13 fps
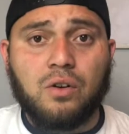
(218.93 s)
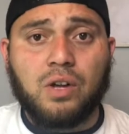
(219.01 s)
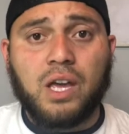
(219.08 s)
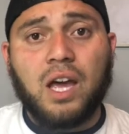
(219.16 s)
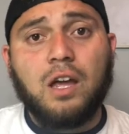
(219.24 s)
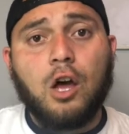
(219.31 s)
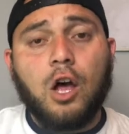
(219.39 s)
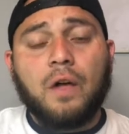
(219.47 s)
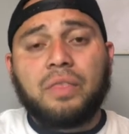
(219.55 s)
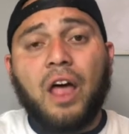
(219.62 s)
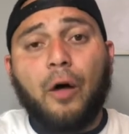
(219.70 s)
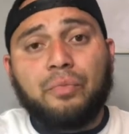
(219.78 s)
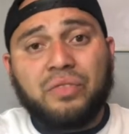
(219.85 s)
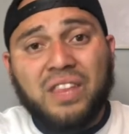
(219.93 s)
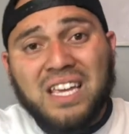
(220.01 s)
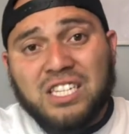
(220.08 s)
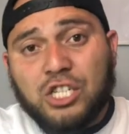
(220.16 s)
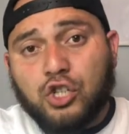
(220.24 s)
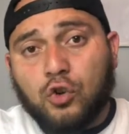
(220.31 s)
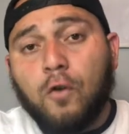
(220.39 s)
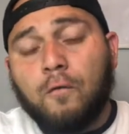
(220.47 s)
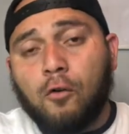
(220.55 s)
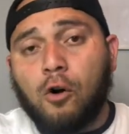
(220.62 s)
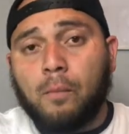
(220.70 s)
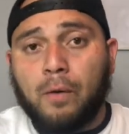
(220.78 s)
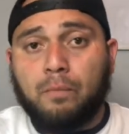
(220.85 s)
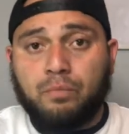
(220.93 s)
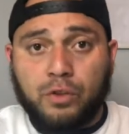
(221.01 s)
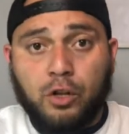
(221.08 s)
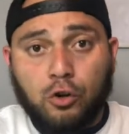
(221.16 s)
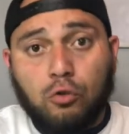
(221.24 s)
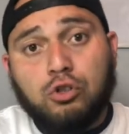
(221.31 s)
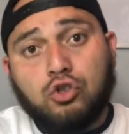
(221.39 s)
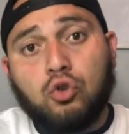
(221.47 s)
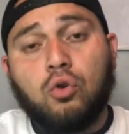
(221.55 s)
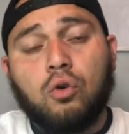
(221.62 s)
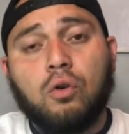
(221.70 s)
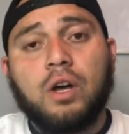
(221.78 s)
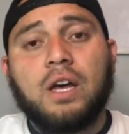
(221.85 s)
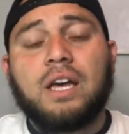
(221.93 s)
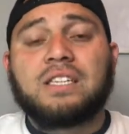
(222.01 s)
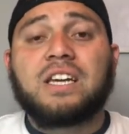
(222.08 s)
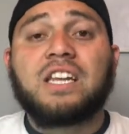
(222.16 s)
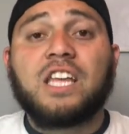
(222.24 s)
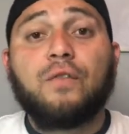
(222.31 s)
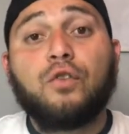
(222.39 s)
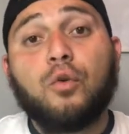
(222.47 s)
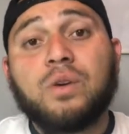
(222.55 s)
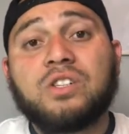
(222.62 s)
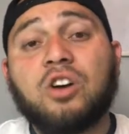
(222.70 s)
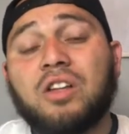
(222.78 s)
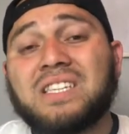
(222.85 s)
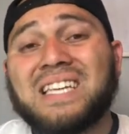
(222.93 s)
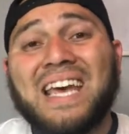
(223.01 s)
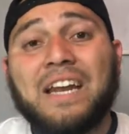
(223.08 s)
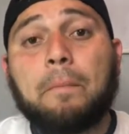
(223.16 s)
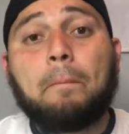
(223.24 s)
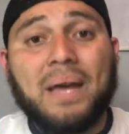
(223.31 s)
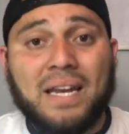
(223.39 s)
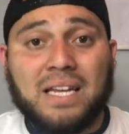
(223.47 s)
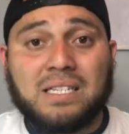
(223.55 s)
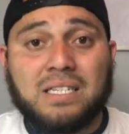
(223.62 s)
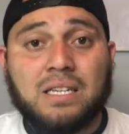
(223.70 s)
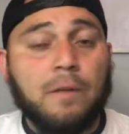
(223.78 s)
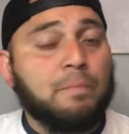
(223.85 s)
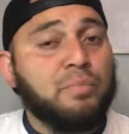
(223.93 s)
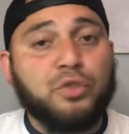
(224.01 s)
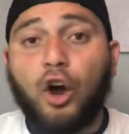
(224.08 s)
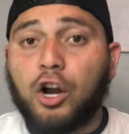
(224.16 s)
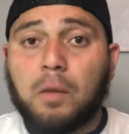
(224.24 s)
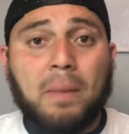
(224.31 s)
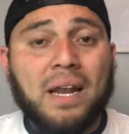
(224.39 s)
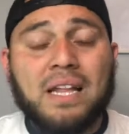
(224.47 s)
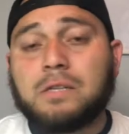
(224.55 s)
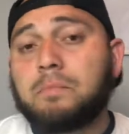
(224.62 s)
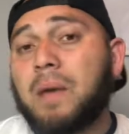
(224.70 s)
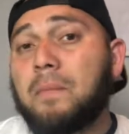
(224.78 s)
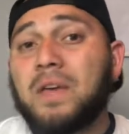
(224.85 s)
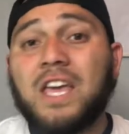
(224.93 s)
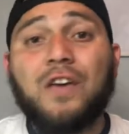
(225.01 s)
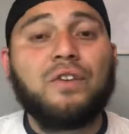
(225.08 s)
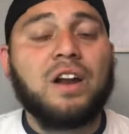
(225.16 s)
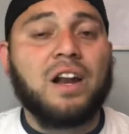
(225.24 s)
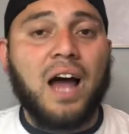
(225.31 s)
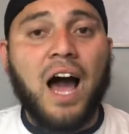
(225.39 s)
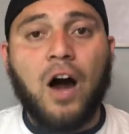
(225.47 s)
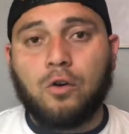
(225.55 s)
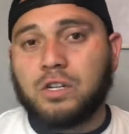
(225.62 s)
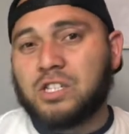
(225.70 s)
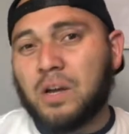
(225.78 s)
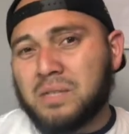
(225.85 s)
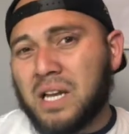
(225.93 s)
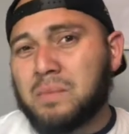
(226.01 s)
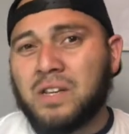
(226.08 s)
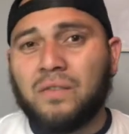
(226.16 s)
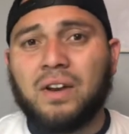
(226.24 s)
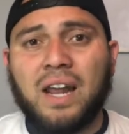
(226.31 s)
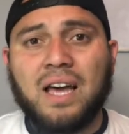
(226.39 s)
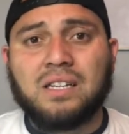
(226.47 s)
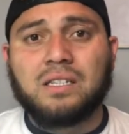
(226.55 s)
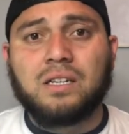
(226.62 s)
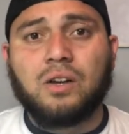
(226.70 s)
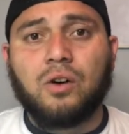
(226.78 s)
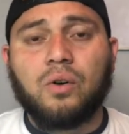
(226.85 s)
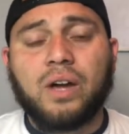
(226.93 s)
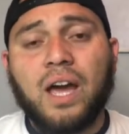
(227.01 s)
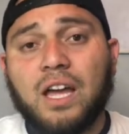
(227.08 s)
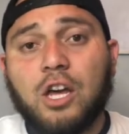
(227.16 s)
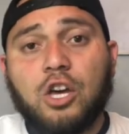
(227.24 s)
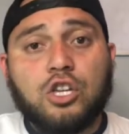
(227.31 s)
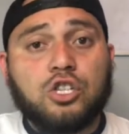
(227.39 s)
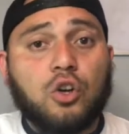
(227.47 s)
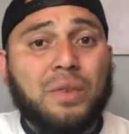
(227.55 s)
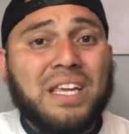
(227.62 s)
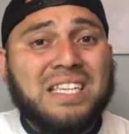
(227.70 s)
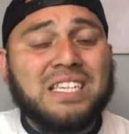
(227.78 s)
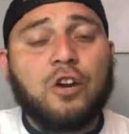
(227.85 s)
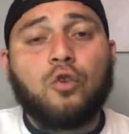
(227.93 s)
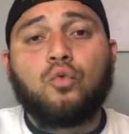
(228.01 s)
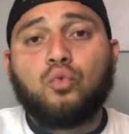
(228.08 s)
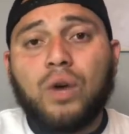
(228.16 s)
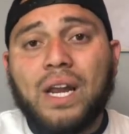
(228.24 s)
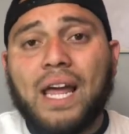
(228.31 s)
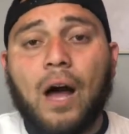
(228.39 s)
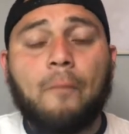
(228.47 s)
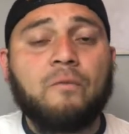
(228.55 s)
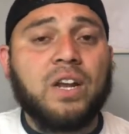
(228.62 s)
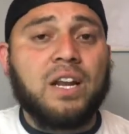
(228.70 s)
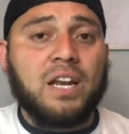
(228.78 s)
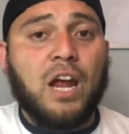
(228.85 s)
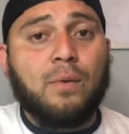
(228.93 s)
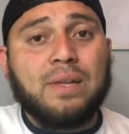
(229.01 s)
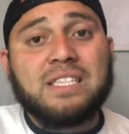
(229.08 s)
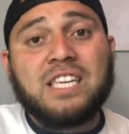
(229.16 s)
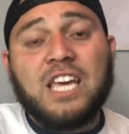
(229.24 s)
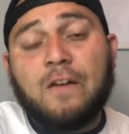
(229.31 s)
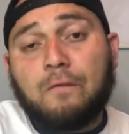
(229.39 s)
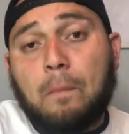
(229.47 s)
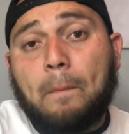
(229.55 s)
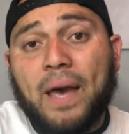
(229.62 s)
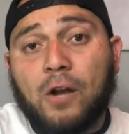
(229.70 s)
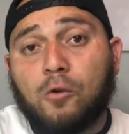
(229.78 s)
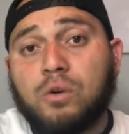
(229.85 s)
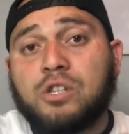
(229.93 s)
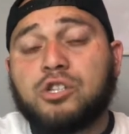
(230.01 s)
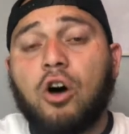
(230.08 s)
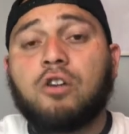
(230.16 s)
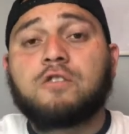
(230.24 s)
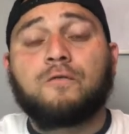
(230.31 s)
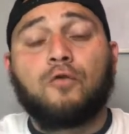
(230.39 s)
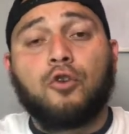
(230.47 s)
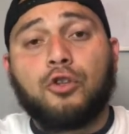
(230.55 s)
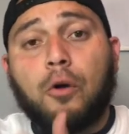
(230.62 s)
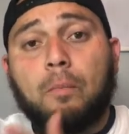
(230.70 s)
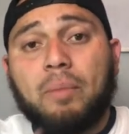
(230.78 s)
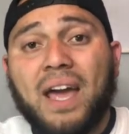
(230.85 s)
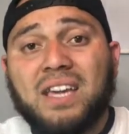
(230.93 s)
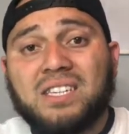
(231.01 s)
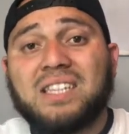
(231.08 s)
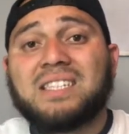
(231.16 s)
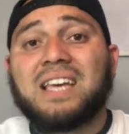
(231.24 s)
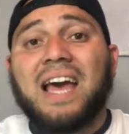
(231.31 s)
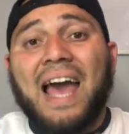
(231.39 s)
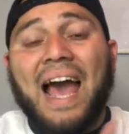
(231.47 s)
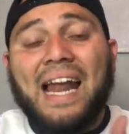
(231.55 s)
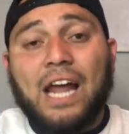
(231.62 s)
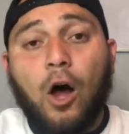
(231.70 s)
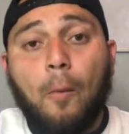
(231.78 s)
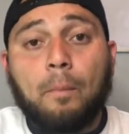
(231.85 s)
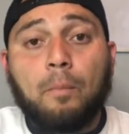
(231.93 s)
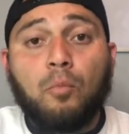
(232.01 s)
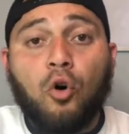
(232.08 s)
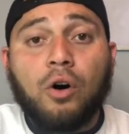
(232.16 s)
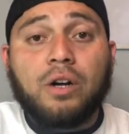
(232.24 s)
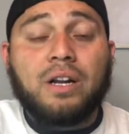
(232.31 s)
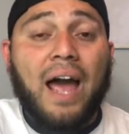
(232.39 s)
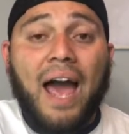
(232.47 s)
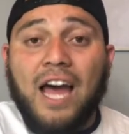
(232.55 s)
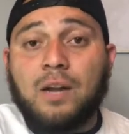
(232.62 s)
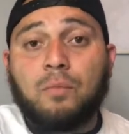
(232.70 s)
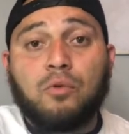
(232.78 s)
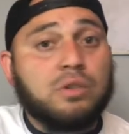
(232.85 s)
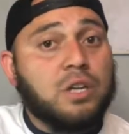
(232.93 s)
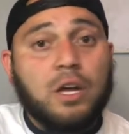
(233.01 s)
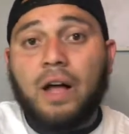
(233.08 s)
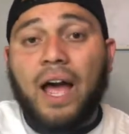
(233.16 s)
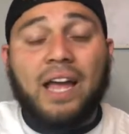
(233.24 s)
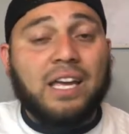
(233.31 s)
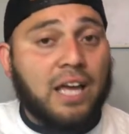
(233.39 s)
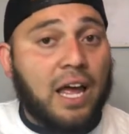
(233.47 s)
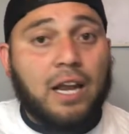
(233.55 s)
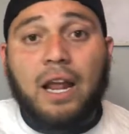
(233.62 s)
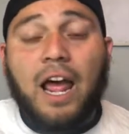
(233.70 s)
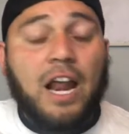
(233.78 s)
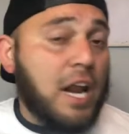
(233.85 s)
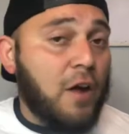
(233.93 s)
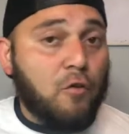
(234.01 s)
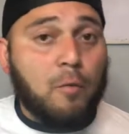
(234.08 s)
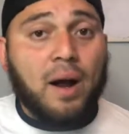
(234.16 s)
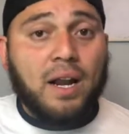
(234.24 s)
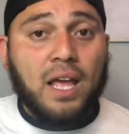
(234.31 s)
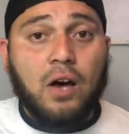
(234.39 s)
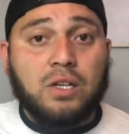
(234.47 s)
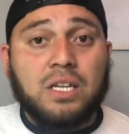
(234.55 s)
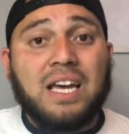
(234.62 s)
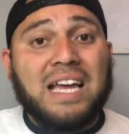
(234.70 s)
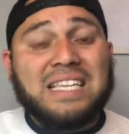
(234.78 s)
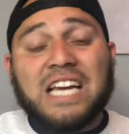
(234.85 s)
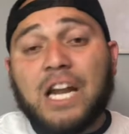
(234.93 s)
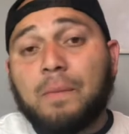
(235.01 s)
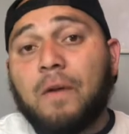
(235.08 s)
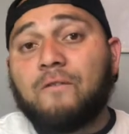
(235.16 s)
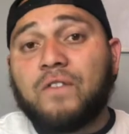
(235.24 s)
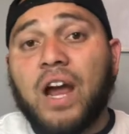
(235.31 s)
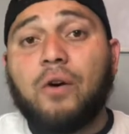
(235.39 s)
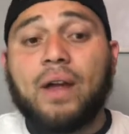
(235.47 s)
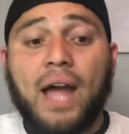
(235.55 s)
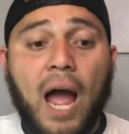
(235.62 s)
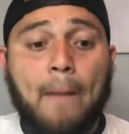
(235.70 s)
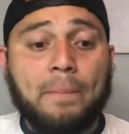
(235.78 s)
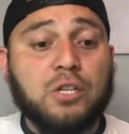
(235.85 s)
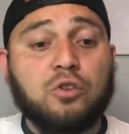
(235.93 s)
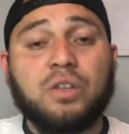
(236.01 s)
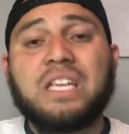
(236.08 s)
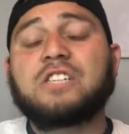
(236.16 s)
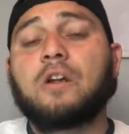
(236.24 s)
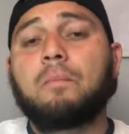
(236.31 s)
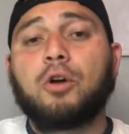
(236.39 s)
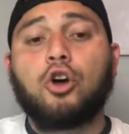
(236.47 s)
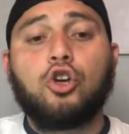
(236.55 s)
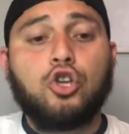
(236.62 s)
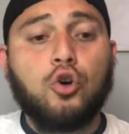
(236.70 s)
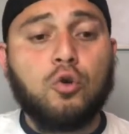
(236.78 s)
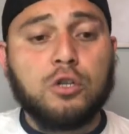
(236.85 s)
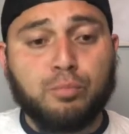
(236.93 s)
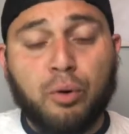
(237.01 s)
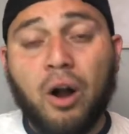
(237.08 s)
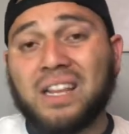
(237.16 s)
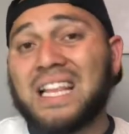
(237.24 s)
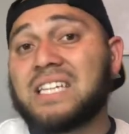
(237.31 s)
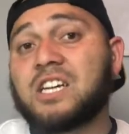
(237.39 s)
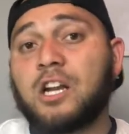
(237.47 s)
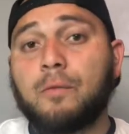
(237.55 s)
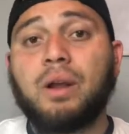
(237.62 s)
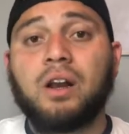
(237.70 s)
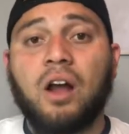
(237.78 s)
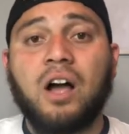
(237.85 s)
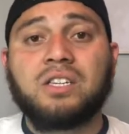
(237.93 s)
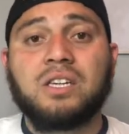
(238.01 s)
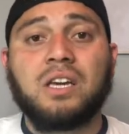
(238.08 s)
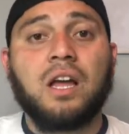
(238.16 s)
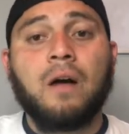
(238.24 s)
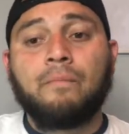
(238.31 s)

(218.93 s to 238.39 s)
Okay. Now this true form of you know tool is going to give you results in minutes, 30 minutes, maybe even an hour, sometimes even less. Okay, so this is gonna really help veterinarians give better results for their patients and help more animals and, and, and everybody else. It's gonna be very happy. So this is gonna be a huge product that's gonna be launching.